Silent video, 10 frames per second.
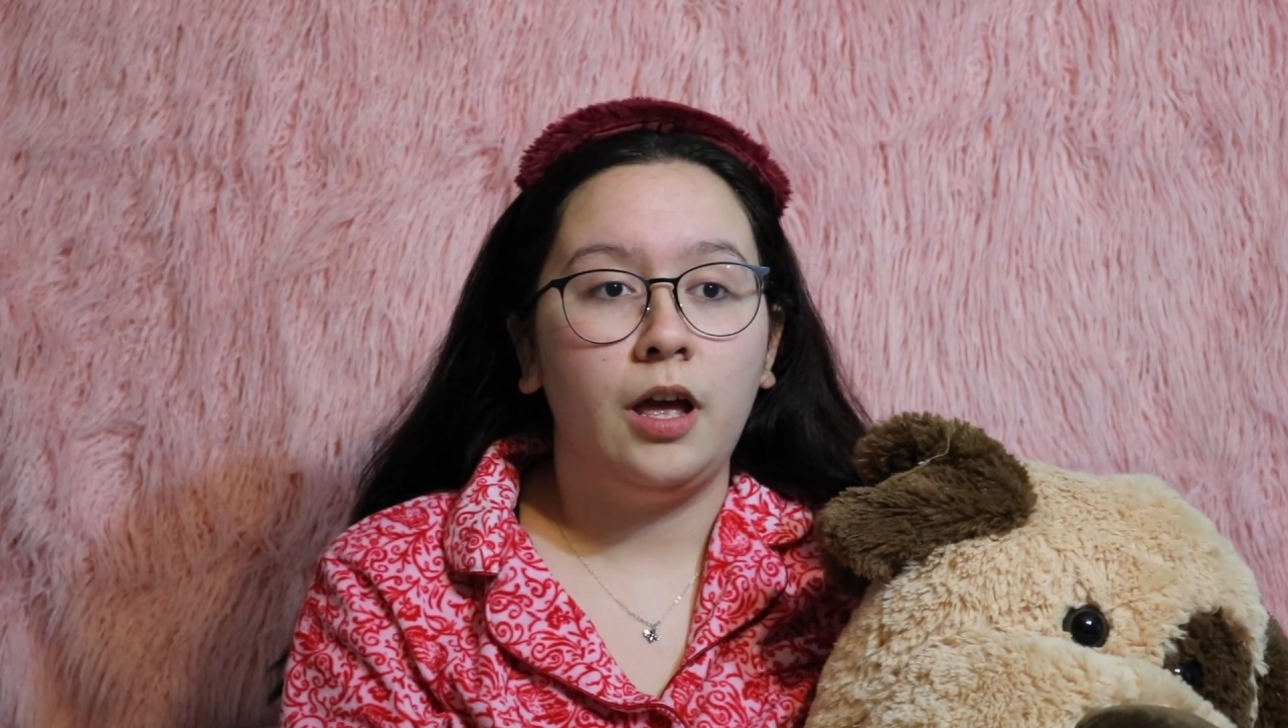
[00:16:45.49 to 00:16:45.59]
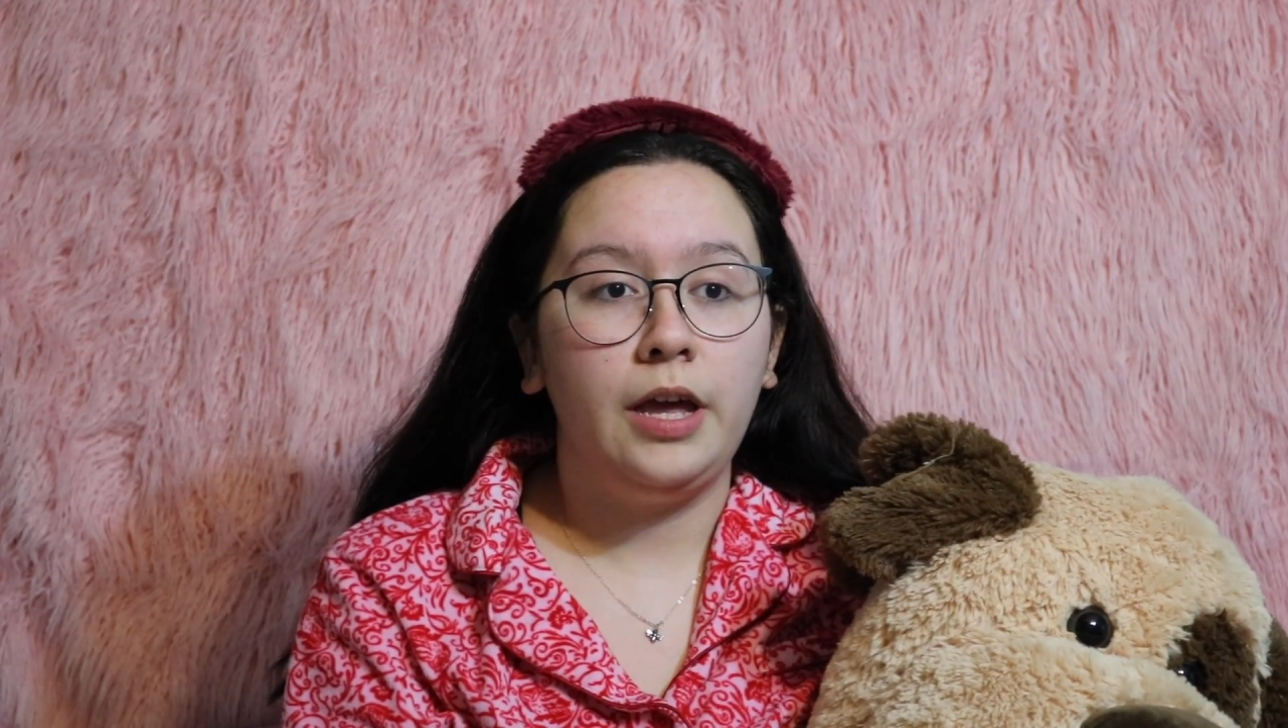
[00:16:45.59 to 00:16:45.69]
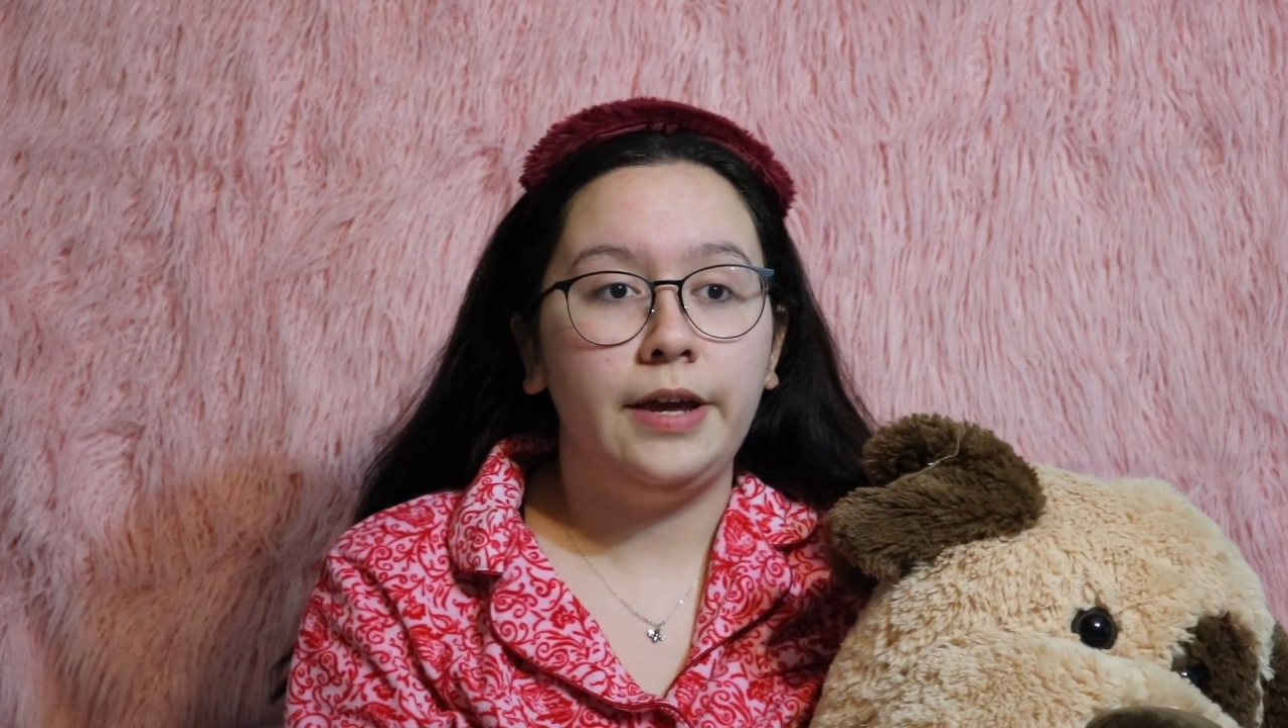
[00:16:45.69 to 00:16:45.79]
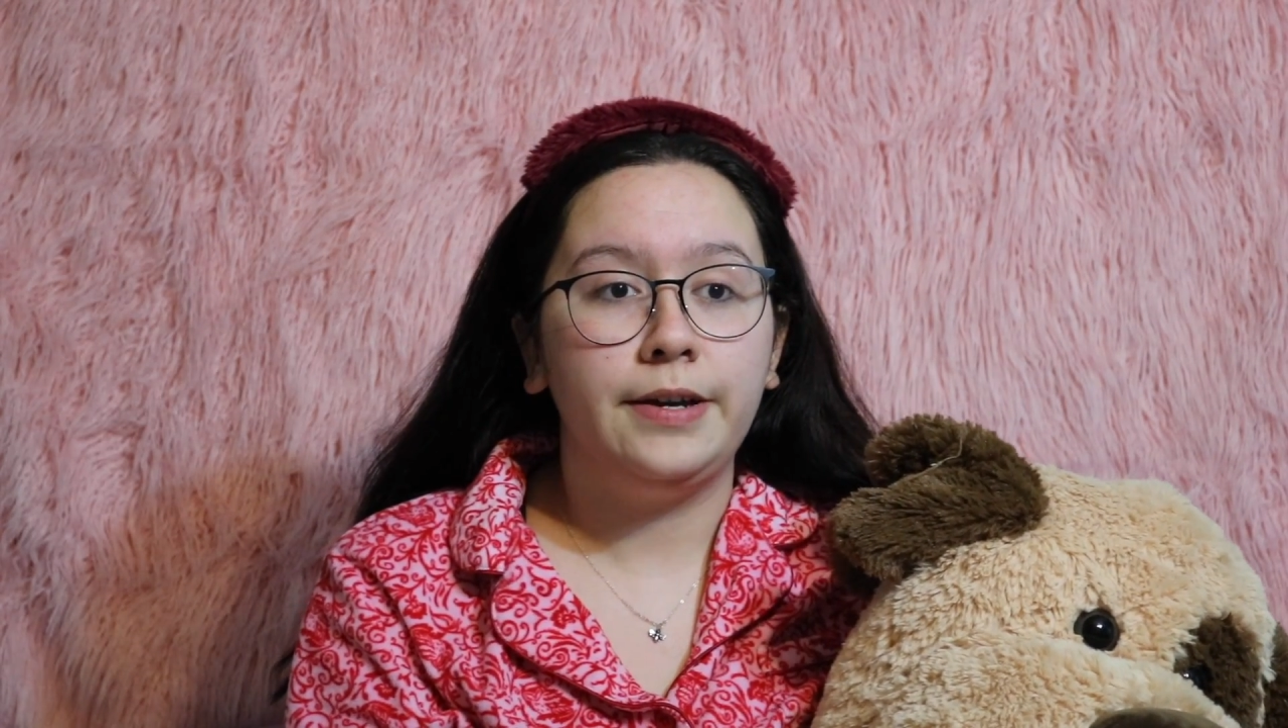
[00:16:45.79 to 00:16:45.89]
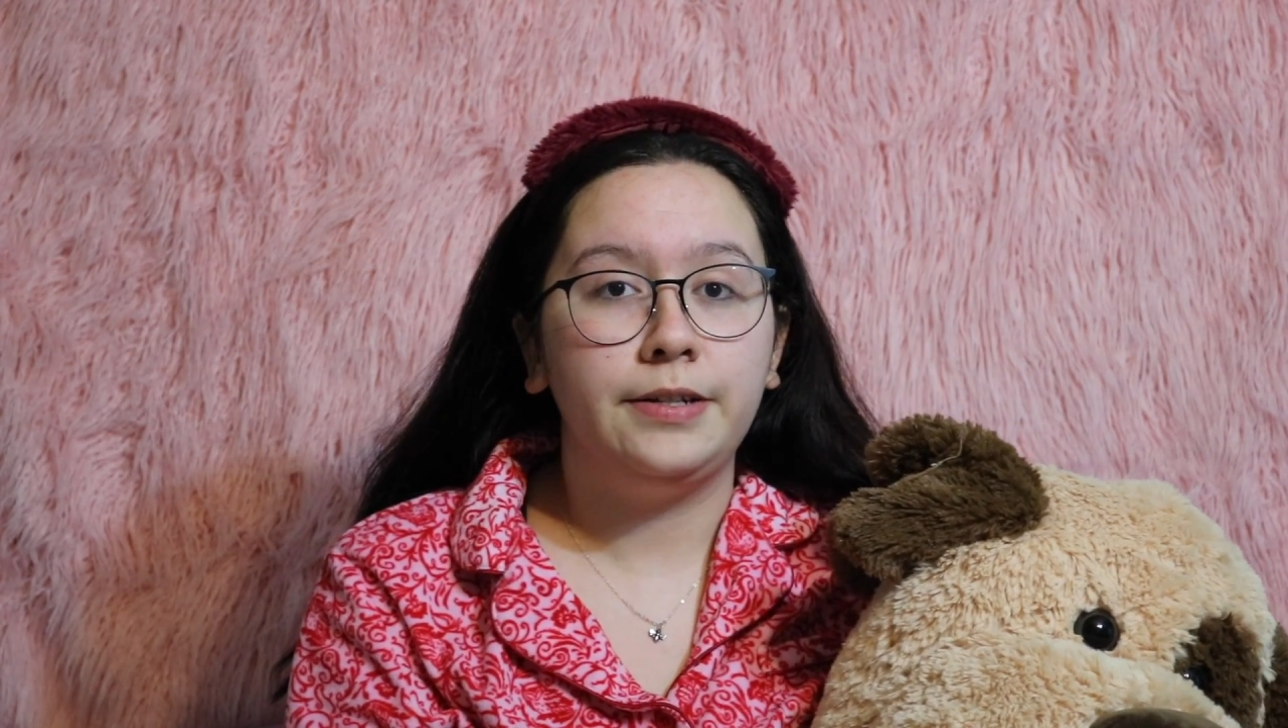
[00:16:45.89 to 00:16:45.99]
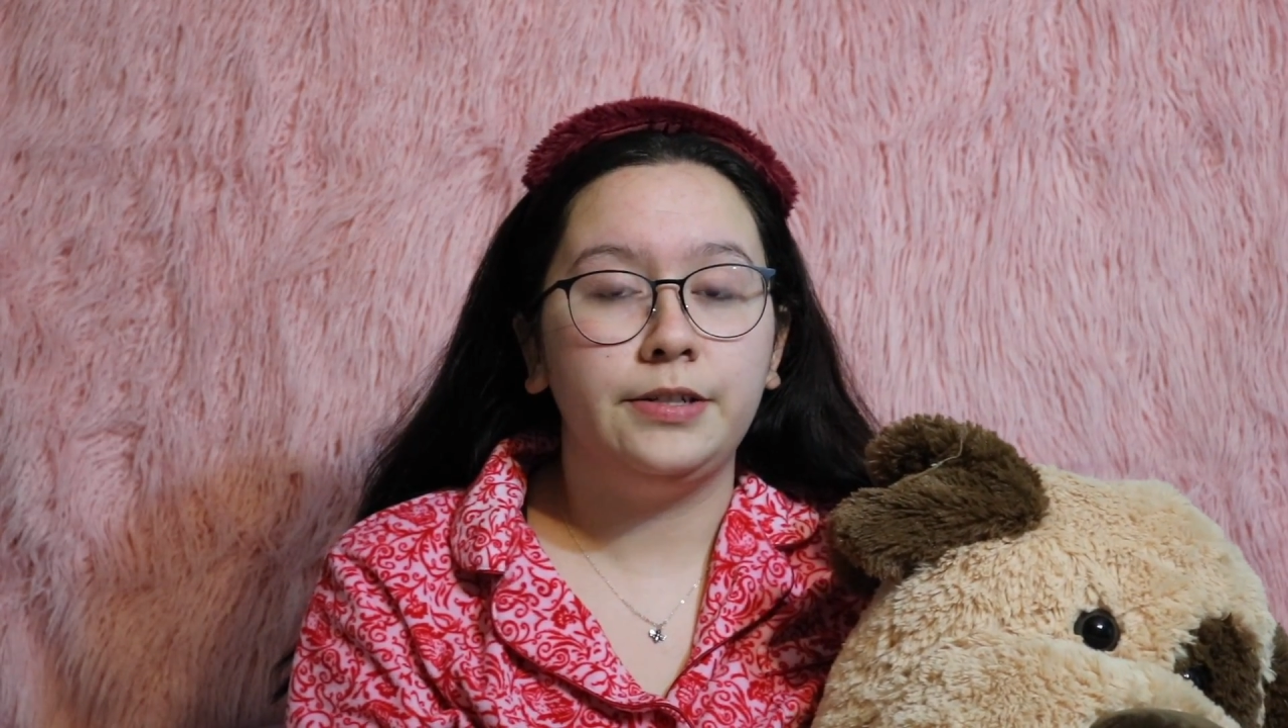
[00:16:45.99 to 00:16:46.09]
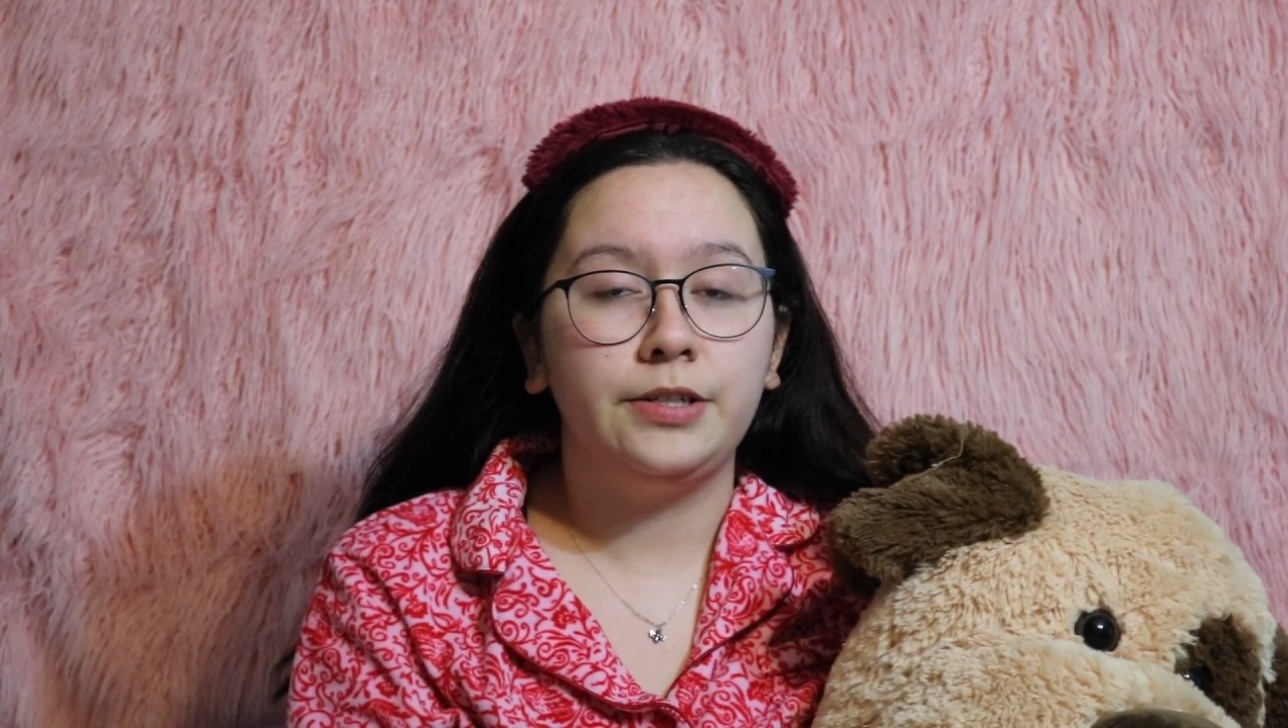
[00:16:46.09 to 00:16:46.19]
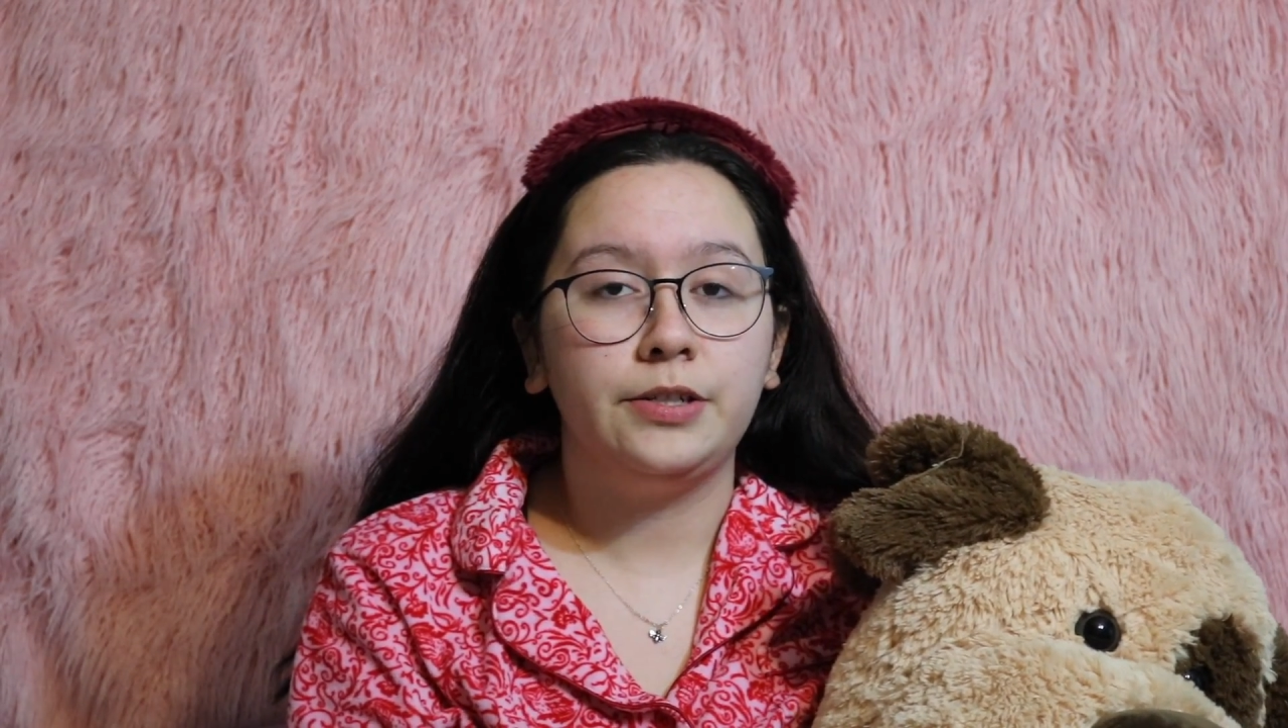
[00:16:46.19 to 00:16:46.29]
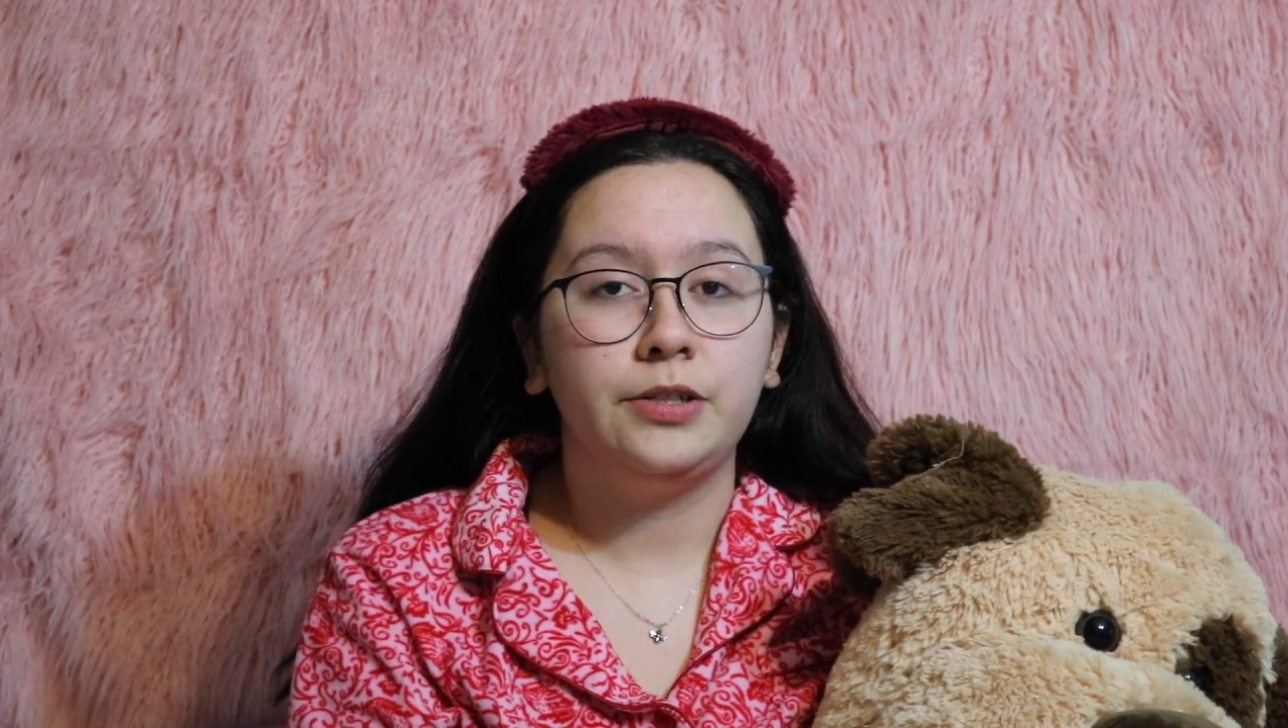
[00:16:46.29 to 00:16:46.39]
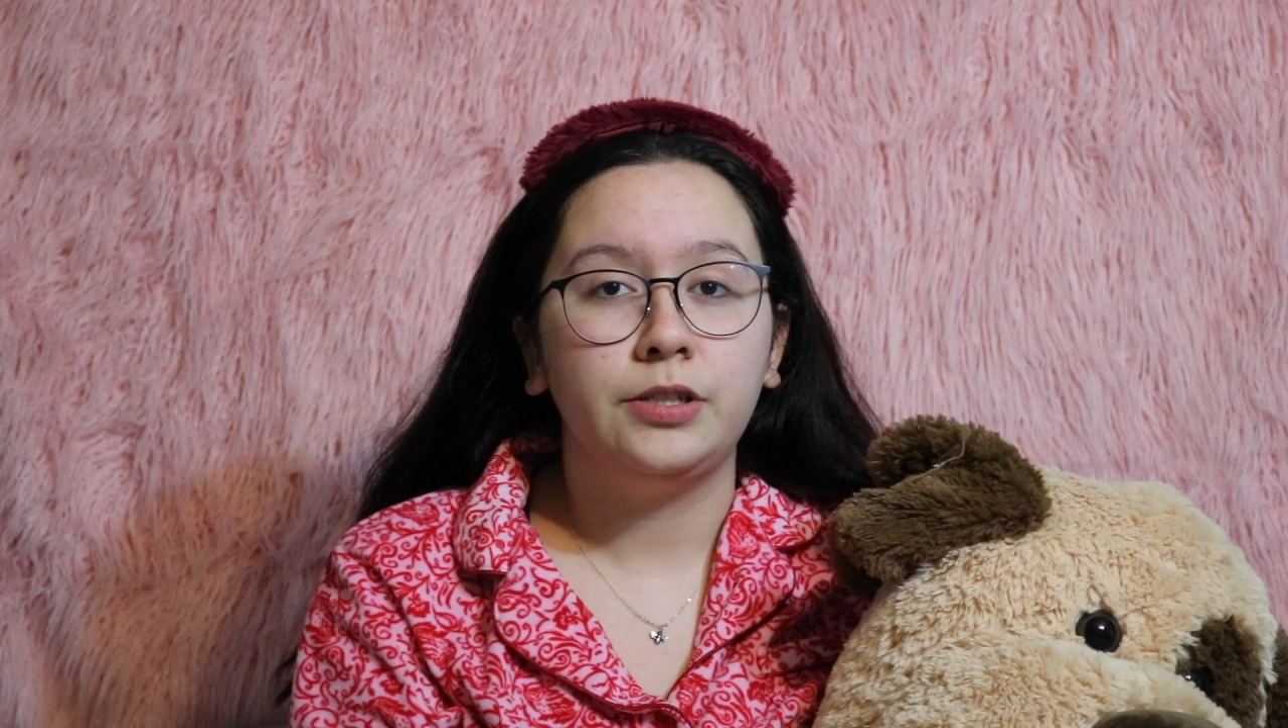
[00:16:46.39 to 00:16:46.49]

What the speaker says: and